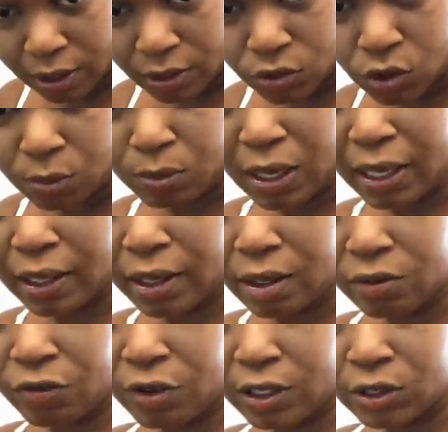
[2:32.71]
So I'm not going
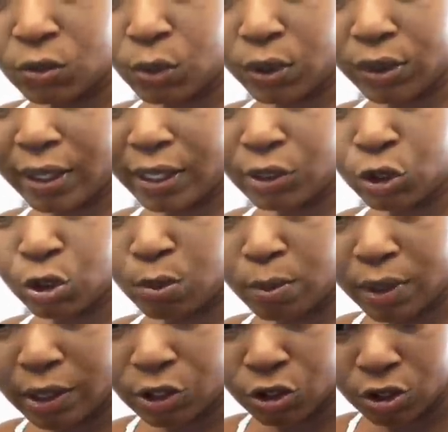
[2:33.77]
to fuss with that too
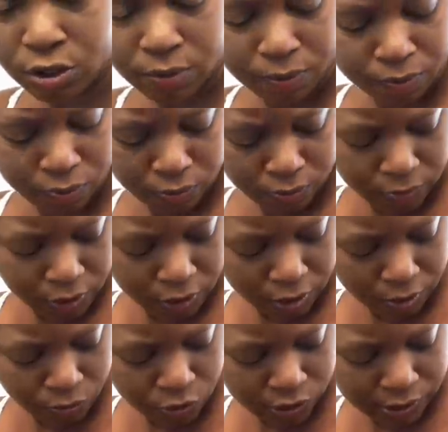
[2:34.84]
much.
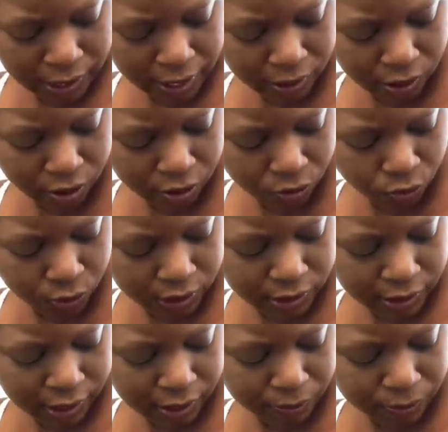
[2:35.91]
I'm just kind of going to
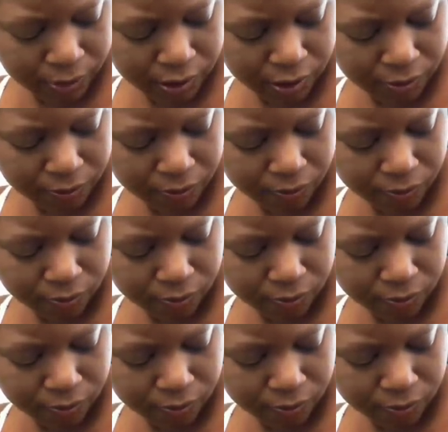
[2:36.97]
retape it.